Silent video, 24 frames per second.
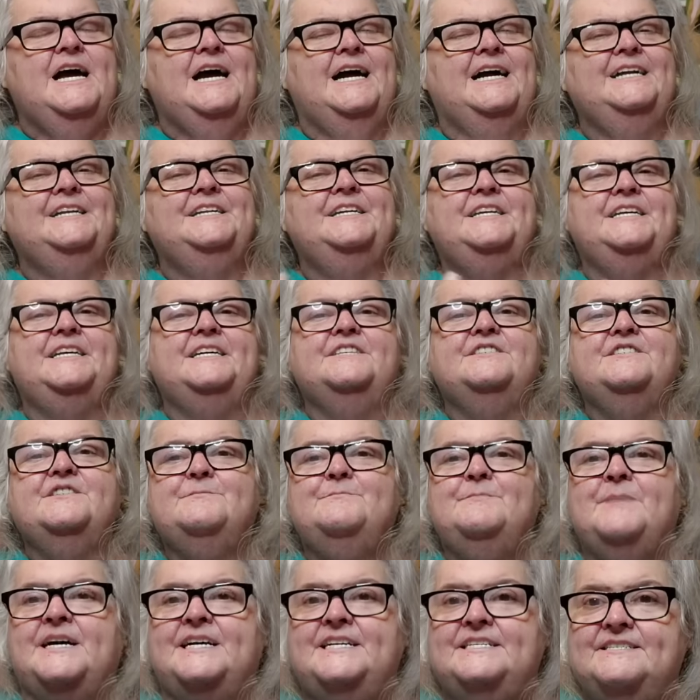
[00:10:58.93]
and it is
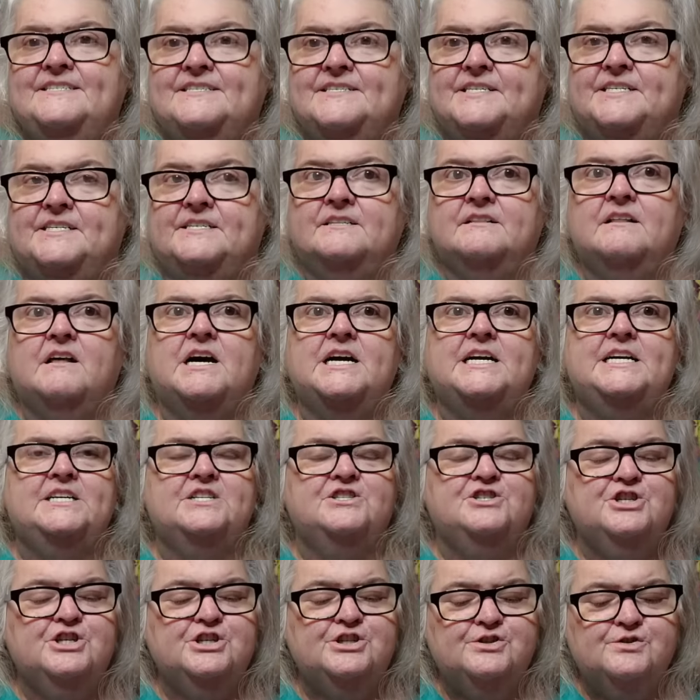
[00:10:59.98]
amazing like
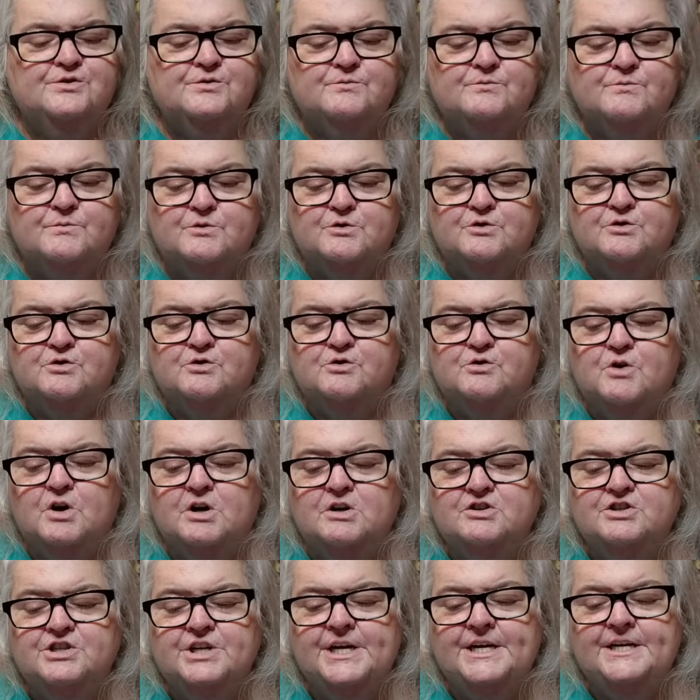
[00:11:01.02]
just
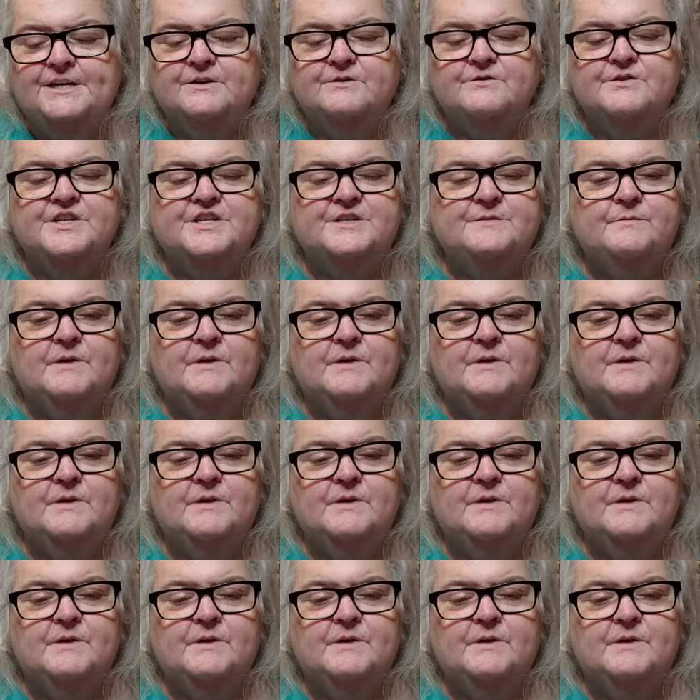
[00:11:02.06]
crocheting on this